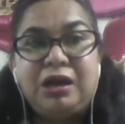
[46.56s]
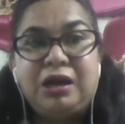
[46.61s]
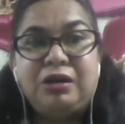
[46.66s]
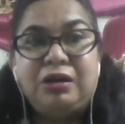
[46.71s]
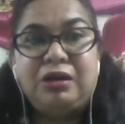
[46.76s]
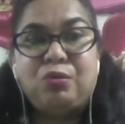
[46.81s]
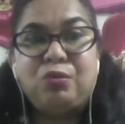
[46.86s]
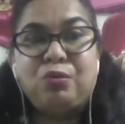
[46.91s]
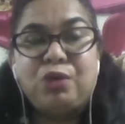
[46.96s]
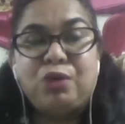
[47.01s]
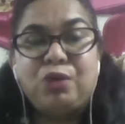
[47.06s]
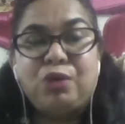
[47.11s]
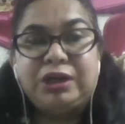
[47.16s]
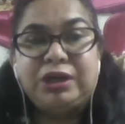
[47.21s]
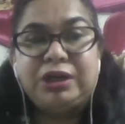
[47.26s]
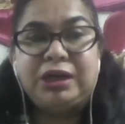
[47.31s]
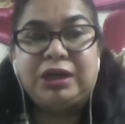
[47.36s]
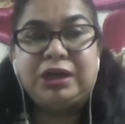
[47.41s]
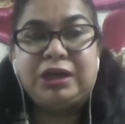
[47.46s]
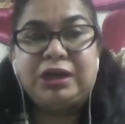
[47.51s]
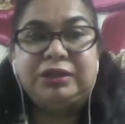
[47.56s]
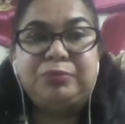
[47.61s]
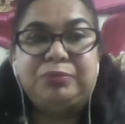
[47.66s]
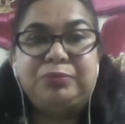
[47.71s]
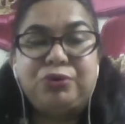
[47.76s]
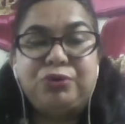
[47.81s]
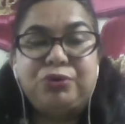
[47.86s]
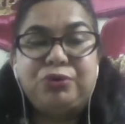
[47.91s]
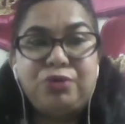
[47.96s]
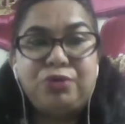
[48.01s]
what are the
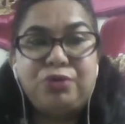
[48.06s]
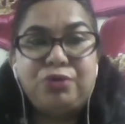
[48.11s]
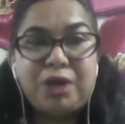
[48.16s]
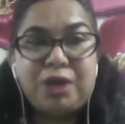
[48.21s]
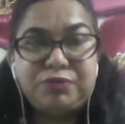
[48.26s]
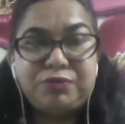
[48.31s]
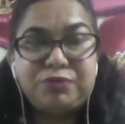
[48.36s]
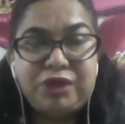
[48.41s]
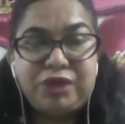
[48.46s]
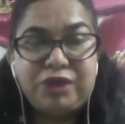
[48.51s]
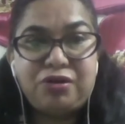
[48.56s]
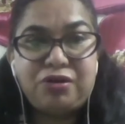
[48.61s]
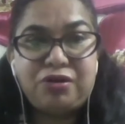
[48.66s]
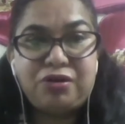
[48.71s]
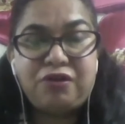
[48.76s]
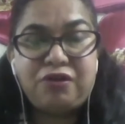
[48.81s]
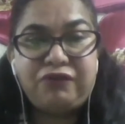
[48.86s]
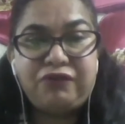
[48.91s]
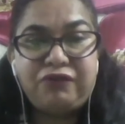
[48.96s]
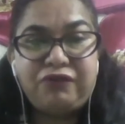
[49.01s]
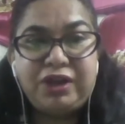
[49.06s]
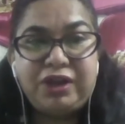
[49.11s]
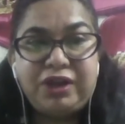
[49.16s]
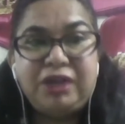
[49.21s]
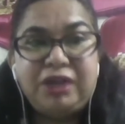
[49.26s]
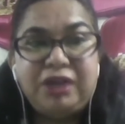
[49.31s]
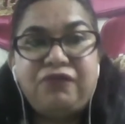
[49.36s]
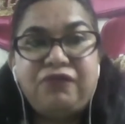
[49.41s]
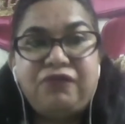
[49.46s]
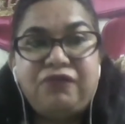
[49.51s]
programs we are offering
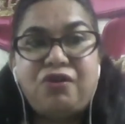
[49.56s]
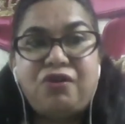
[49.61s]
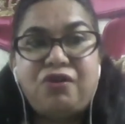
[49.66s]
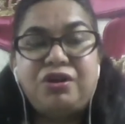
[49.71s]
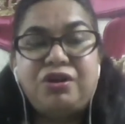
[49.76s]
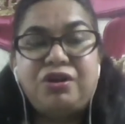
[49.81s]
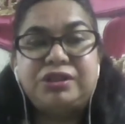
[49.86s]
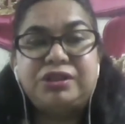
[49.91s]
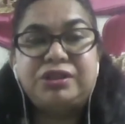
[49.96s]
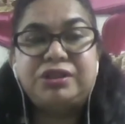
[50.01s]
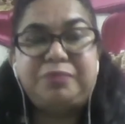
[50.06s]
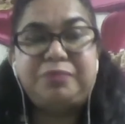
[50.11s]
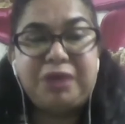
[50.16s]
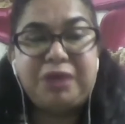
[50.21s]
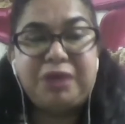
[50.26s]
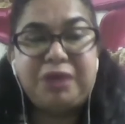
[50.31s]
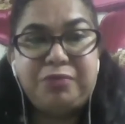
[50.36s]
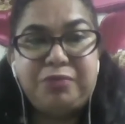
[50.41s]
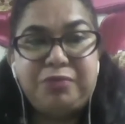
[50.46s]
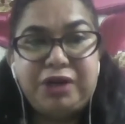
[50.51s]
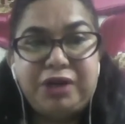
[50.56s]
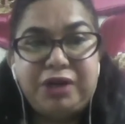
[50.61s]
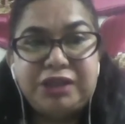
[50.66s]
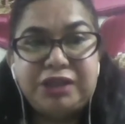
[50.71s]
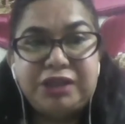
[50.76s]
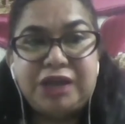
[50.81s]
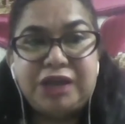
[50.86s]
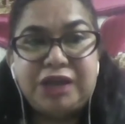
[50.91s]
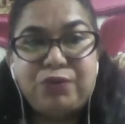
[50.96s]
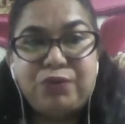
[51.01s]
for September and
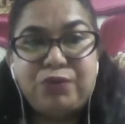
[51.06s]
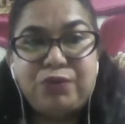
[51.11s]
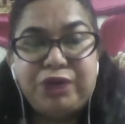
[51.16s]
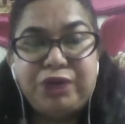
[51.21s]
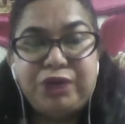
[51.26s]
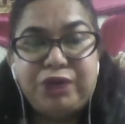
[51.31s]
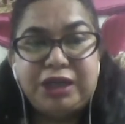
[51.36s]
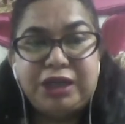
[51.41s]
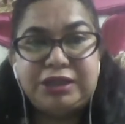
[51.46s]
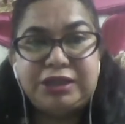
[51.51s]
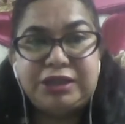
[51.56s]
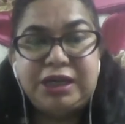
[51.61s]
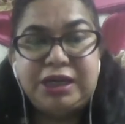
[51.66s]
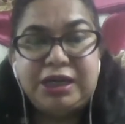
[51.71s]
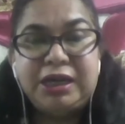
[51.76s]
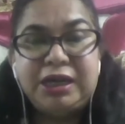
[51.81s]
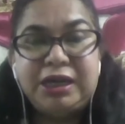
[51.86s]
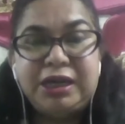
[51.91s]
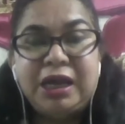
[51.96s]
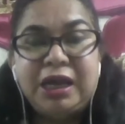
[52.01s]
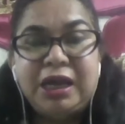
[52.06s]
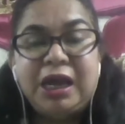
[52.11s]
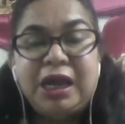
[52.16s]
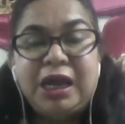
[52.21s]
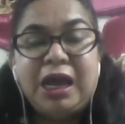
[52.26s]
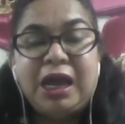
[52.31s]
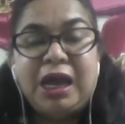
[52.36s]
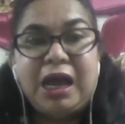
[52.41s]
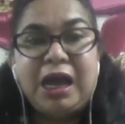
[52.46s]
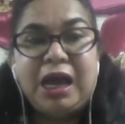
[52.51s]
January intake,
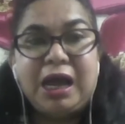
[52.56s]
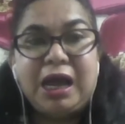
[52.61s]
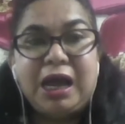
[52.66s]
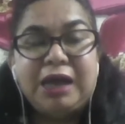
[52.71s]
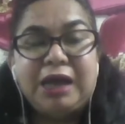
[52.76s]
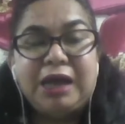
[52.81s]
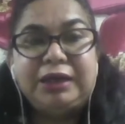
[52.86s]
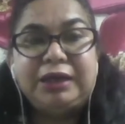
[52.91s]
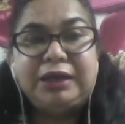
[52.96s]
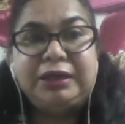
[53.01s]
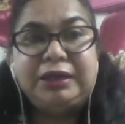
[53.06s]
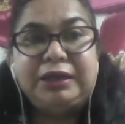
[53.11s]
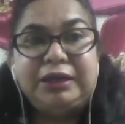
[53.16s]
and